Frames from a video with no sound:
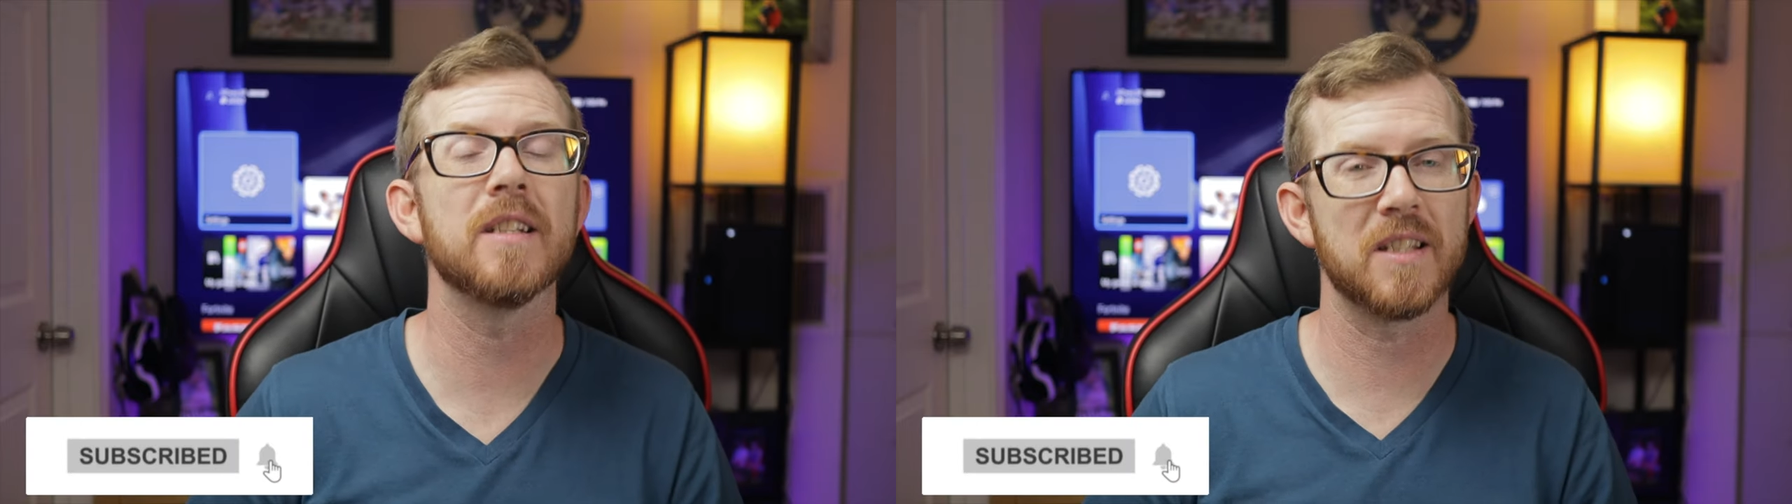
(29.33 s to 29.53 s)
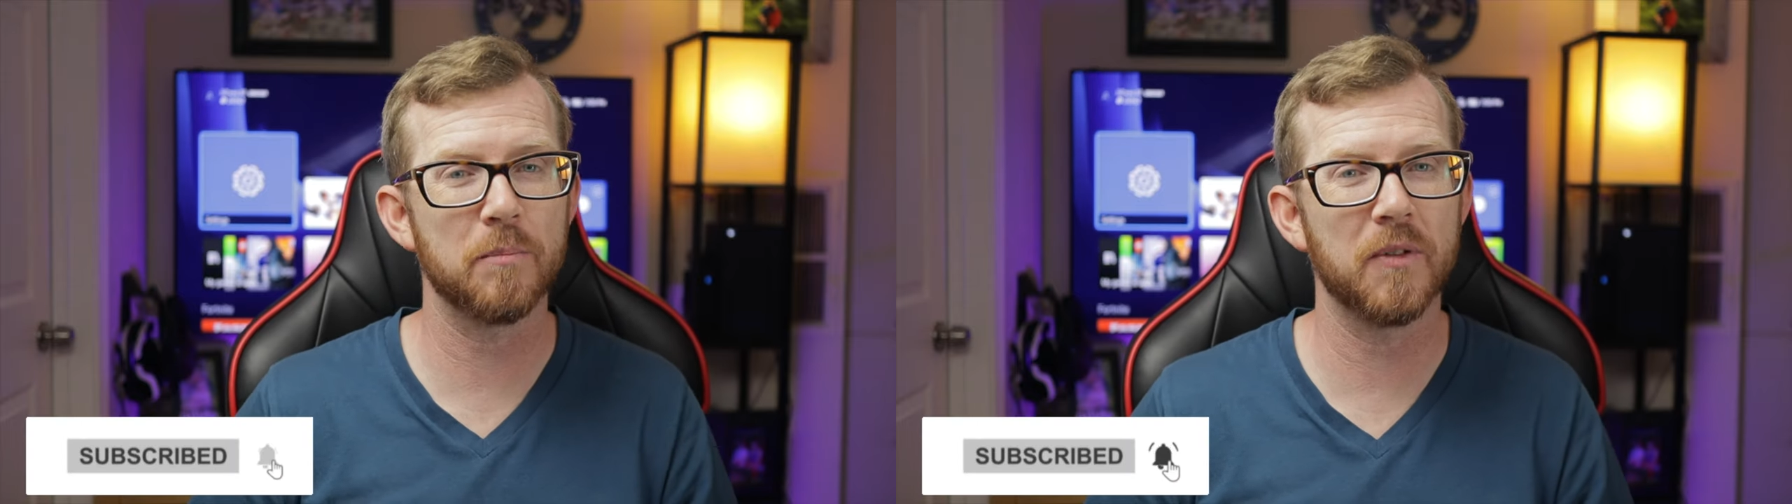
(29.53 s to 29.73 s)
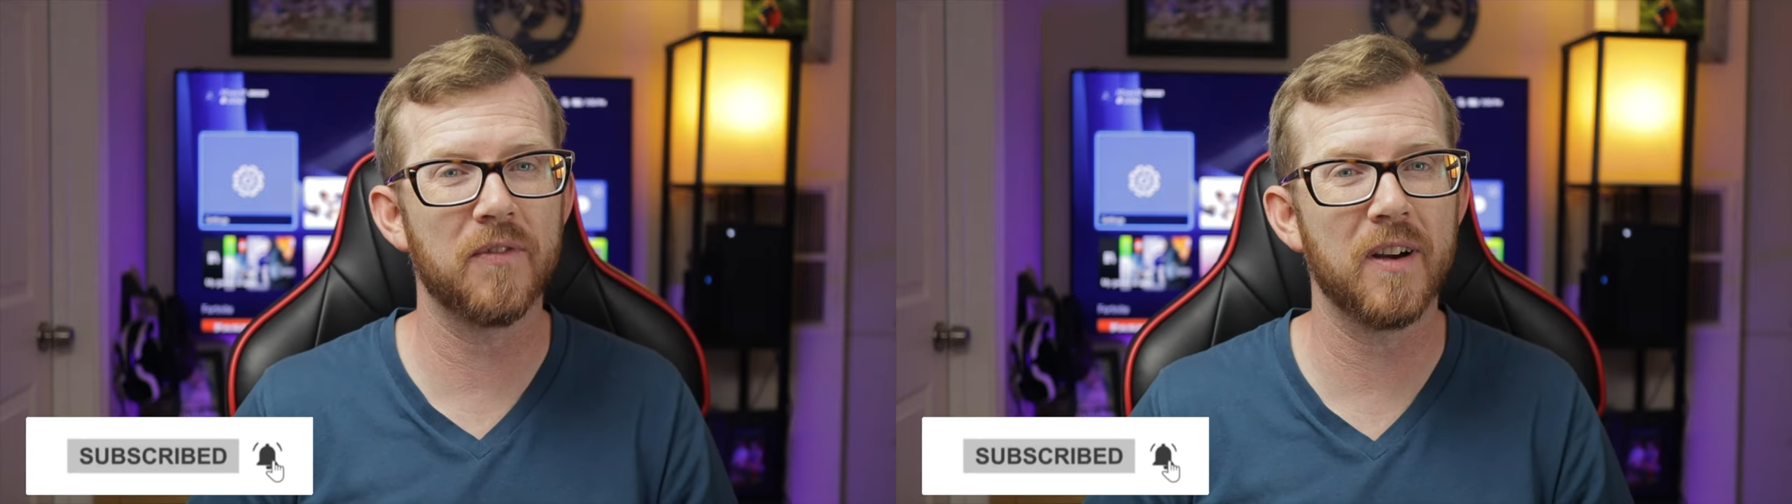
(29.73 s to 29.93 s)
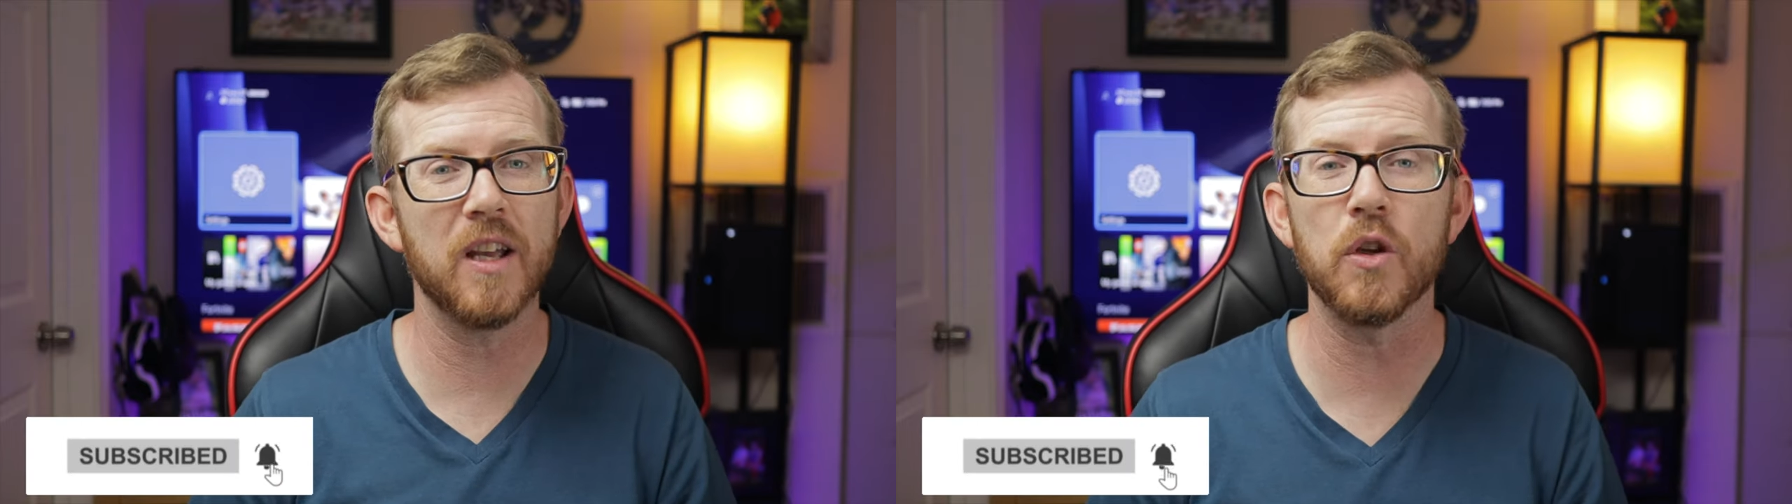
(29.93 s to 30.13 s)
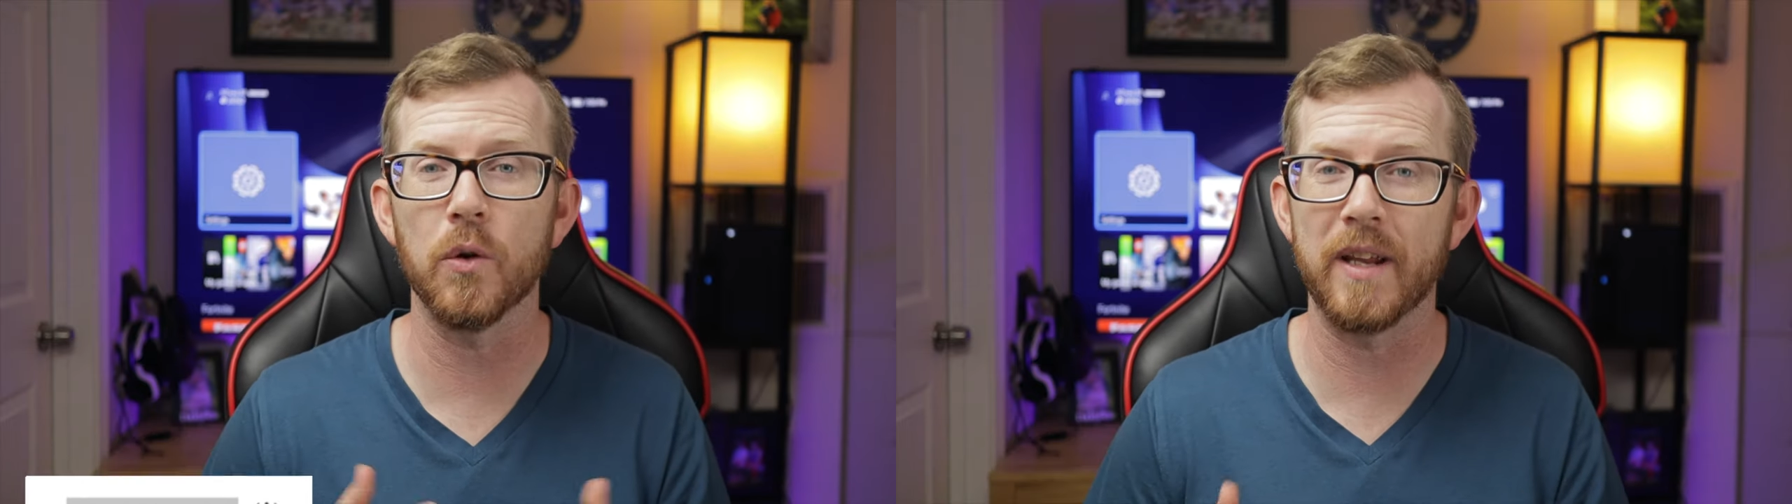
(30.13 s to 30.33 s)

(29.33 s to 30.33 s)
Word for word: to simplify your